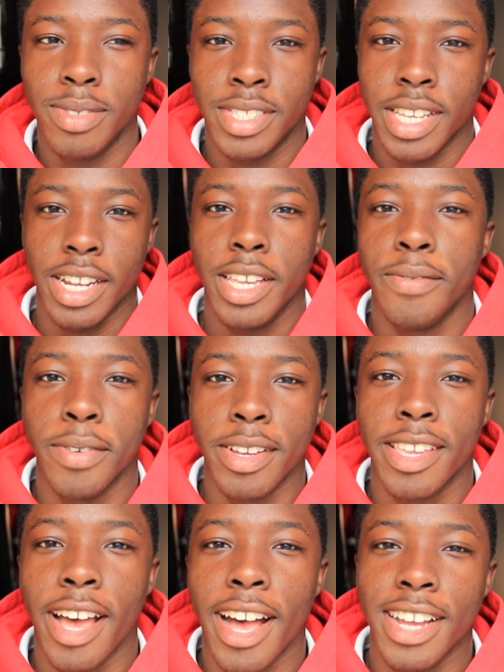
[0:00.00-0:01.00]
said he
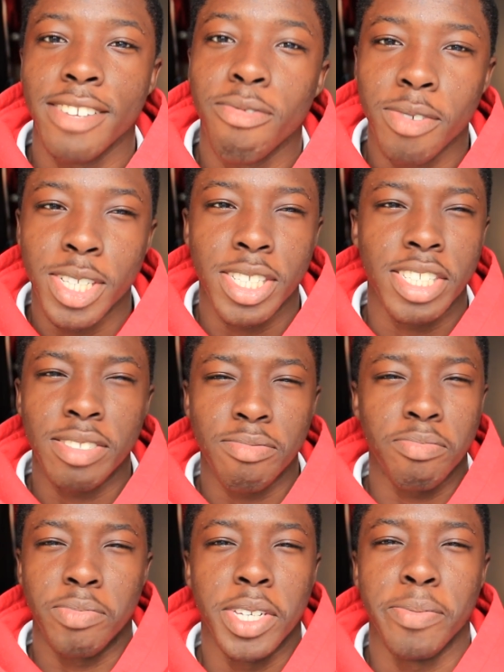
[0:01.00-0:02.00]
forgot, which
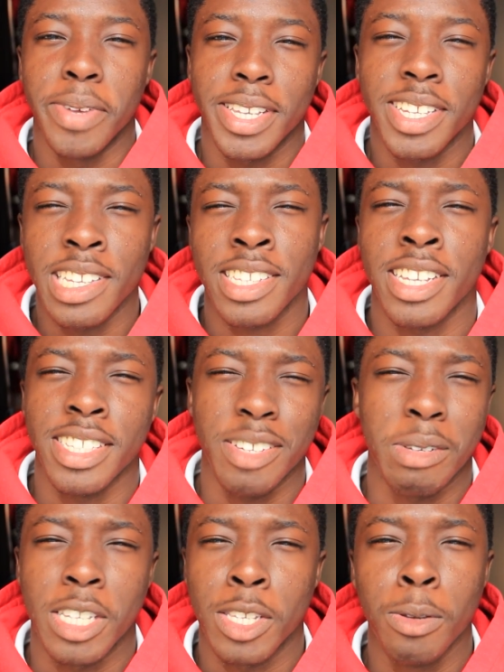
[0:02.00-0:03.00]
didn't make sense because
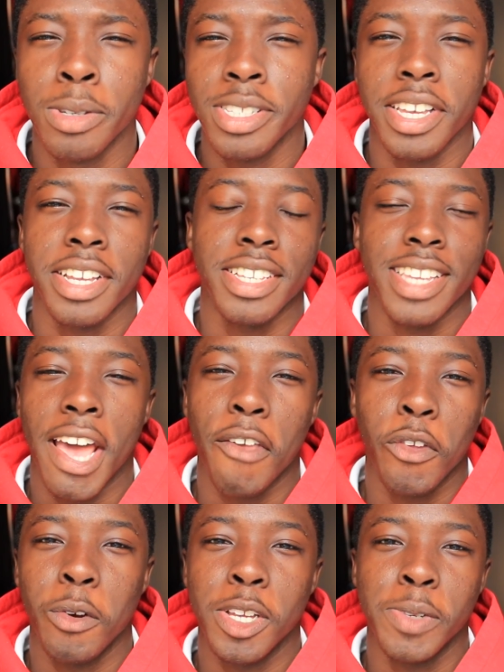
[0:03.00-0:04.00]
it was two seconds
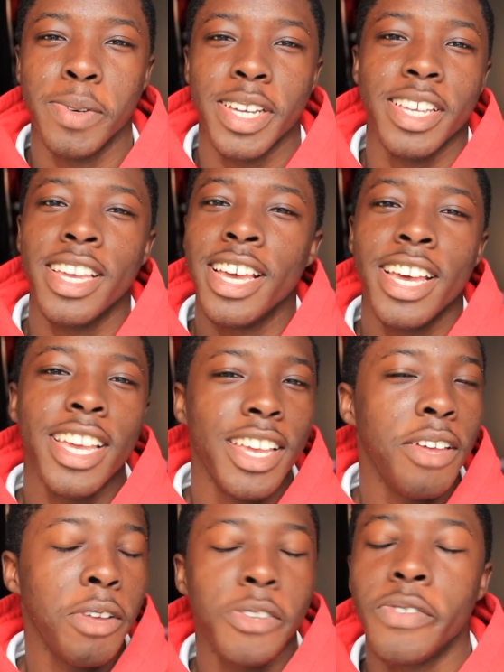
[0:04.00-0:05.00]
afterwards, but
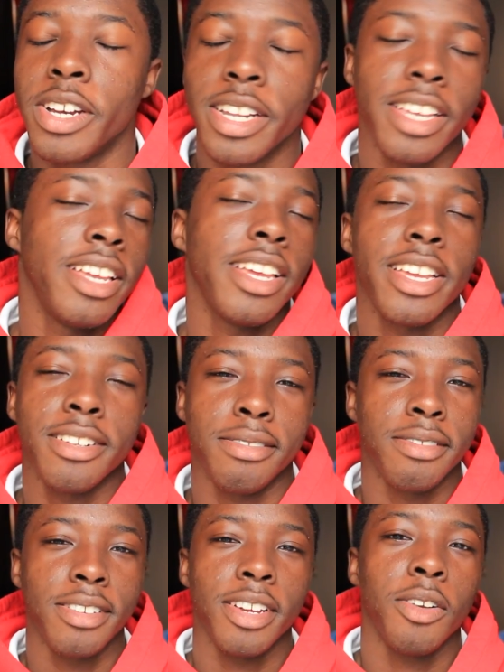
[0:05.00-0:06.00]
it was funny
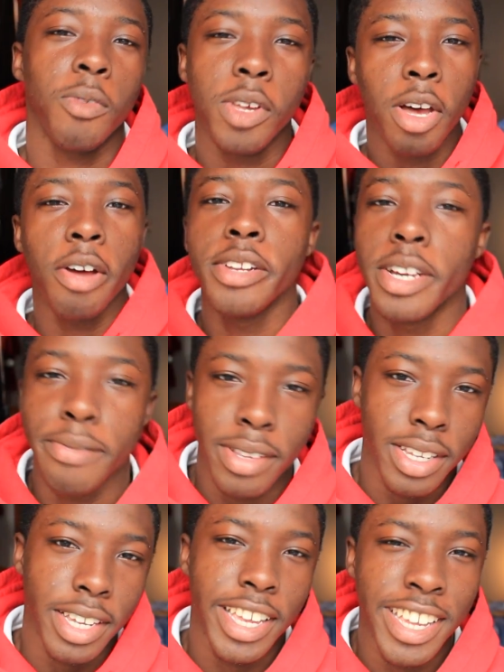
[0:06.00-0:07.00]
and we all loved
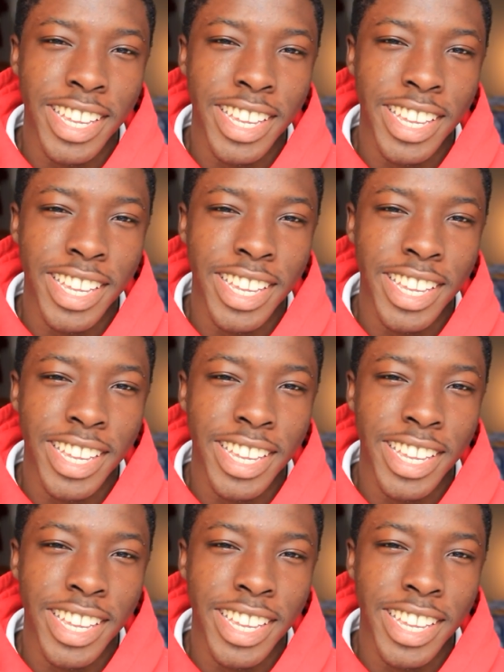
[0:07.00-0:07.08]
Lee.